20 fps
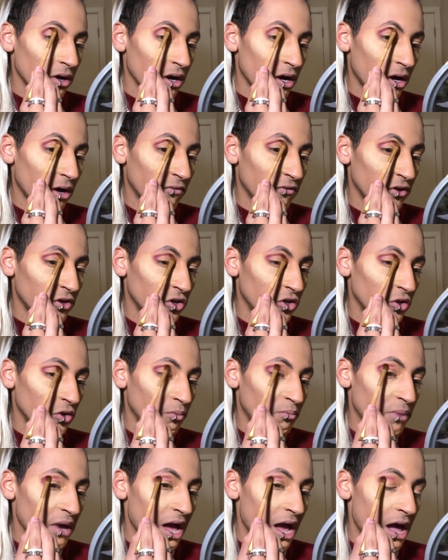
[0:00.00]
of a new
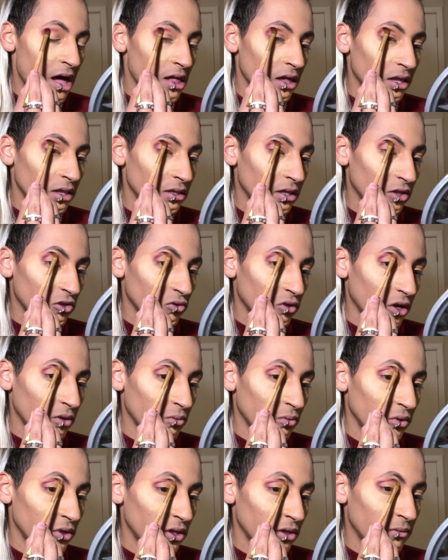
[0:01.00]
palette. That's what I
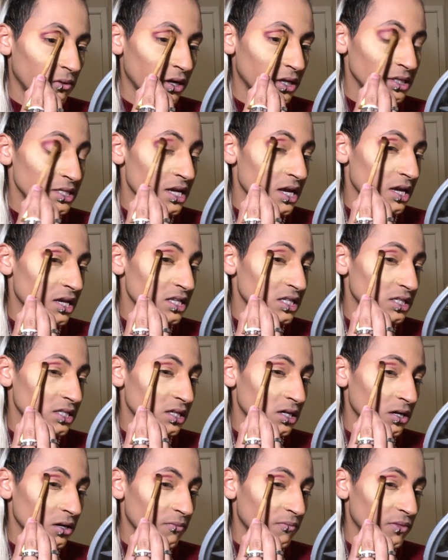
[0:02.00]
really want to test
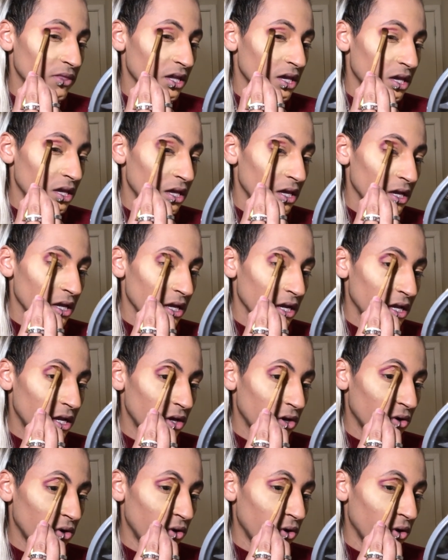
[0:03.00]
here. Can it
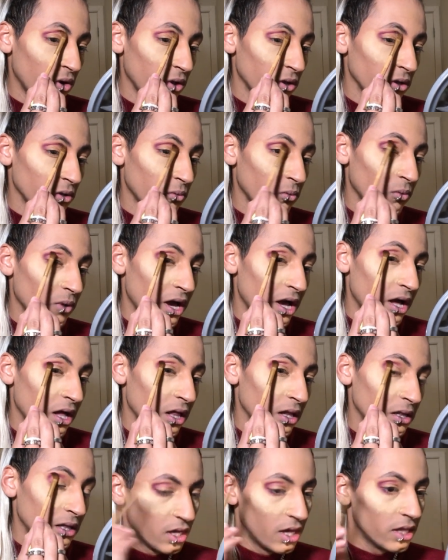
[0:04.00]
hold
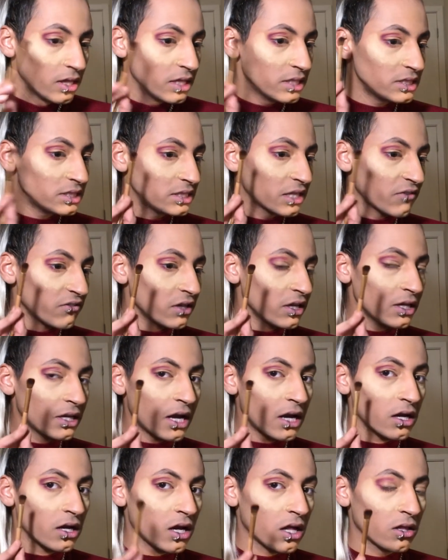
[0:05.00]
well? This is definitely
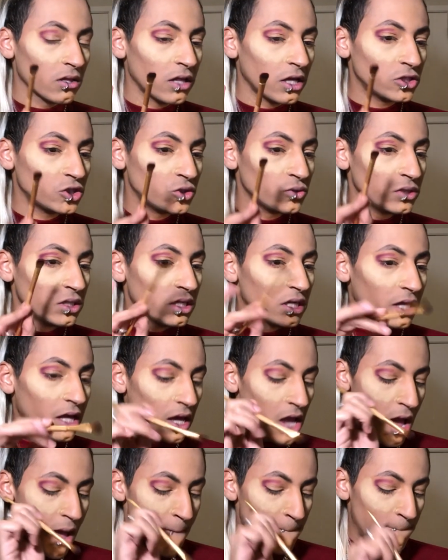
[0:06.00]
not a color that you need to
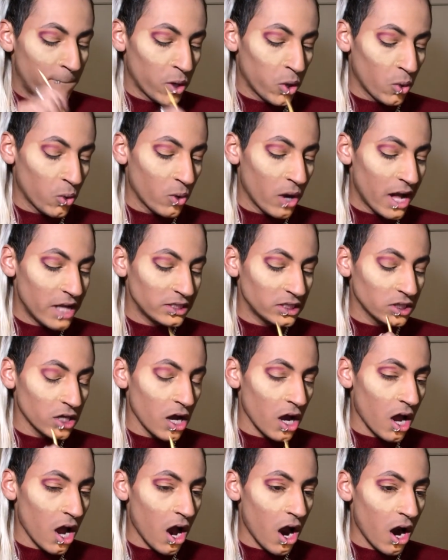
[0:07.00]
like press
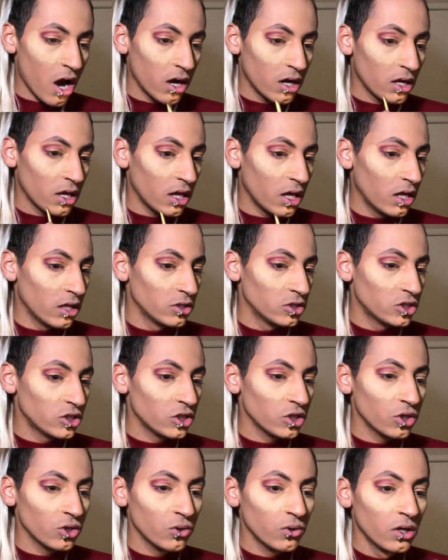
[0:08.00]
hard
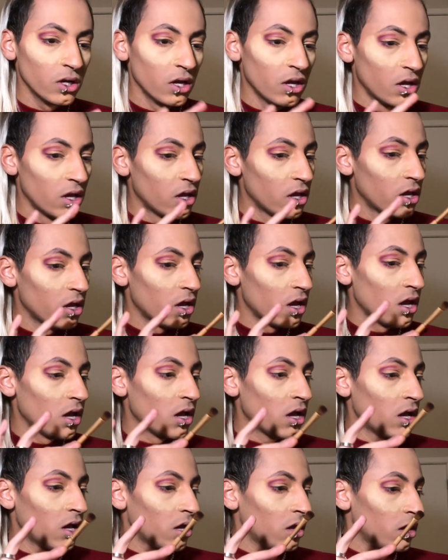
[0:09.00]
into.
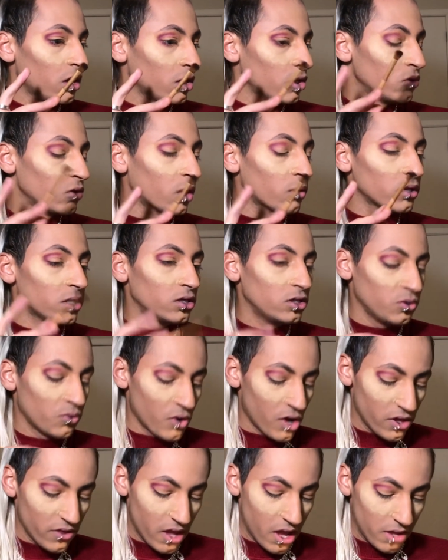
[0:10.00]
You don't need to do
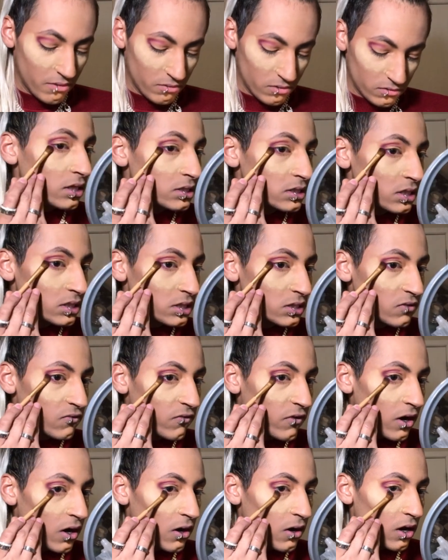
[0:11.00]
all that, because this is
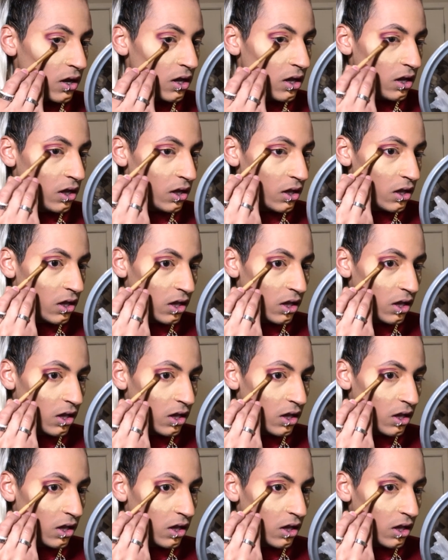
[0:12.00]
very